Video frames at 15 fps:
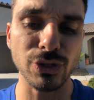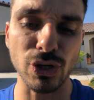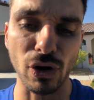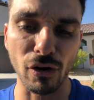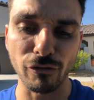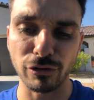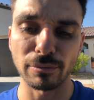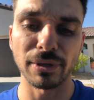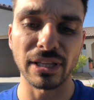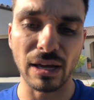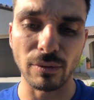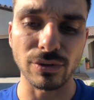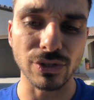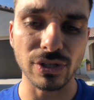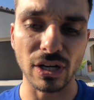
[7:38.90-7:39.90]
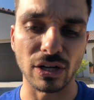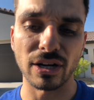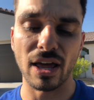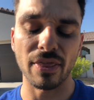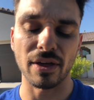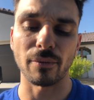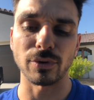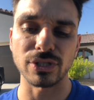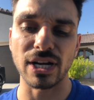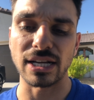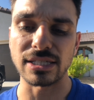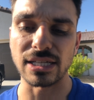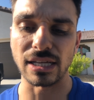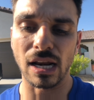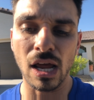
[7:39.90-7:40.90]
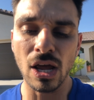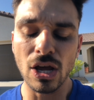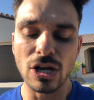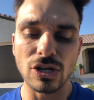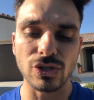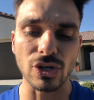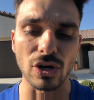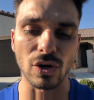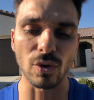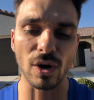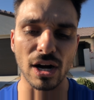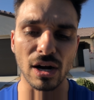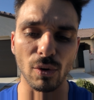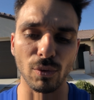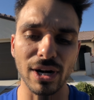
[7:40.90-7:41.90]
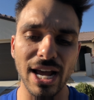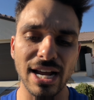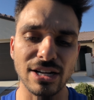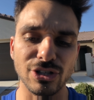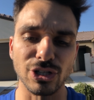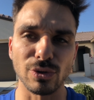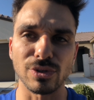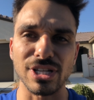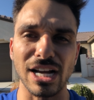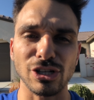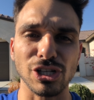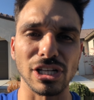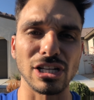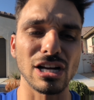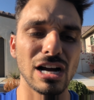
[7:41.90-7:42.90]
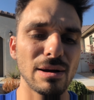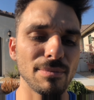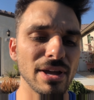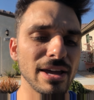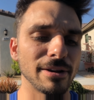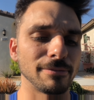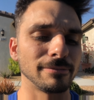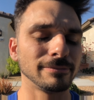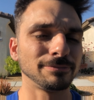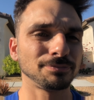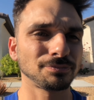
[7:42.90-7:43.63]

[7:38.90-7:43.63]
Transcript: So for me, that was 19. So what I had to do was actually come in.